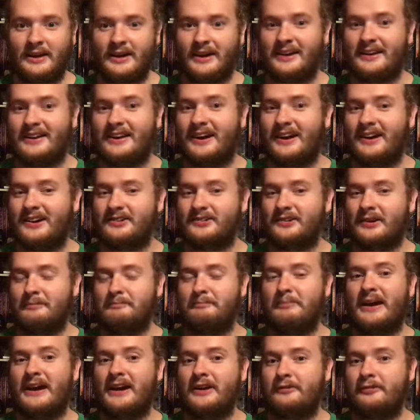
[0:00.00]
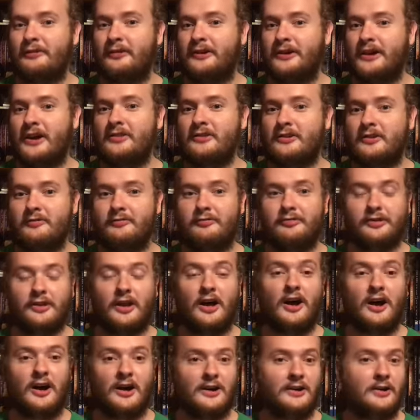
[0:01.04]
Hey guys, I'm back for another
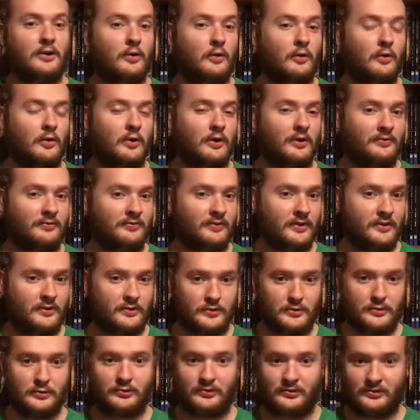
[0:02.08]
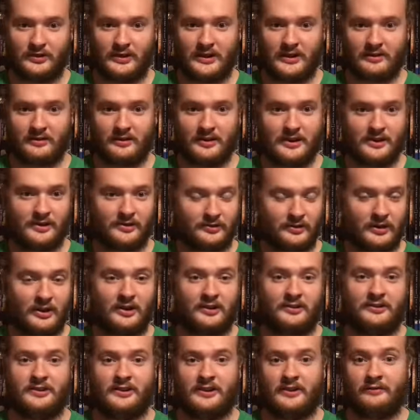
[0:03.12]
vlog on the new series,
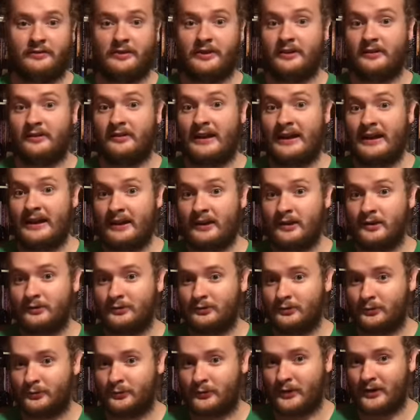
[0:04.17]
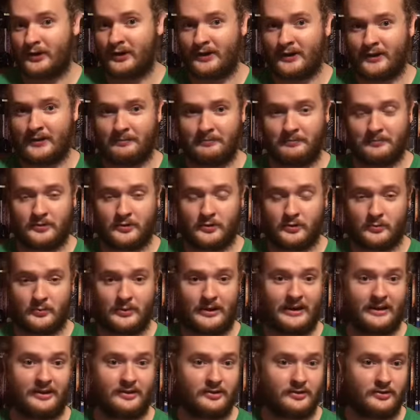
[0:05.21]
Haunting of Hill House, from
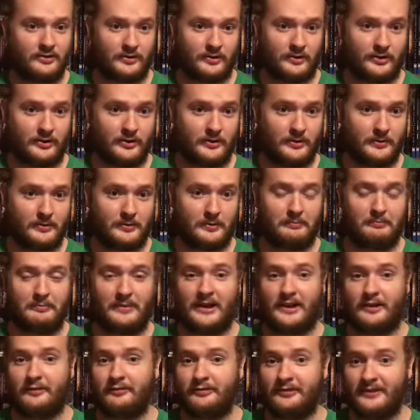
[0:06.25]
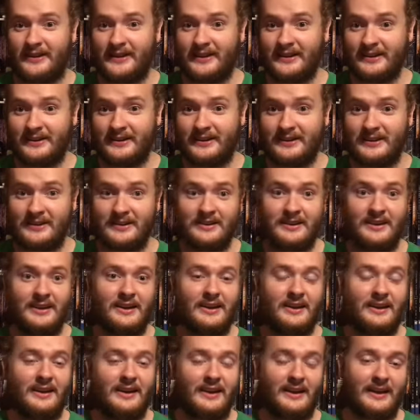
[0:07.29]
director Mike Flanagan,
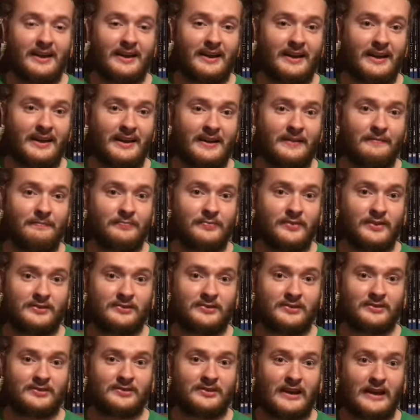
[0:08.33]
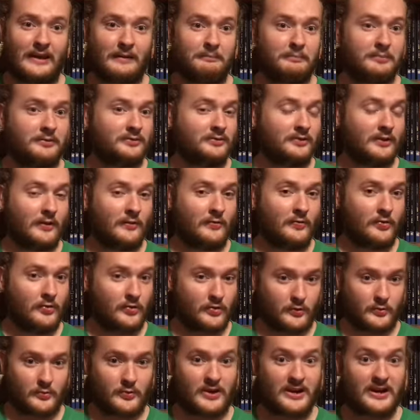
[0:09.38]
and this is episode
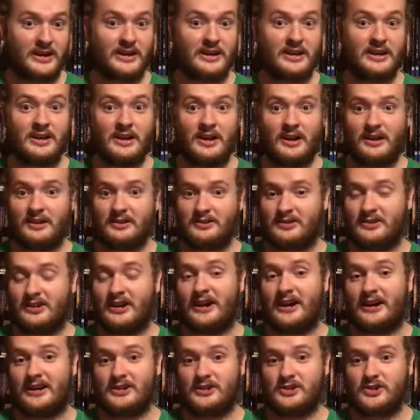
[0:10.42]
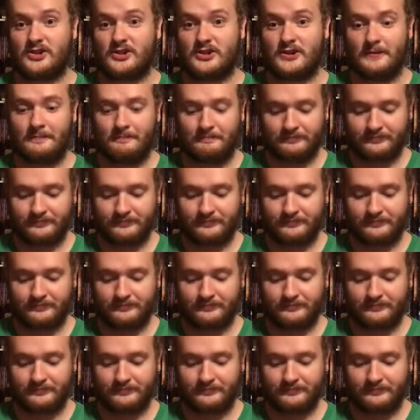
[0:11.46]
3, Touch.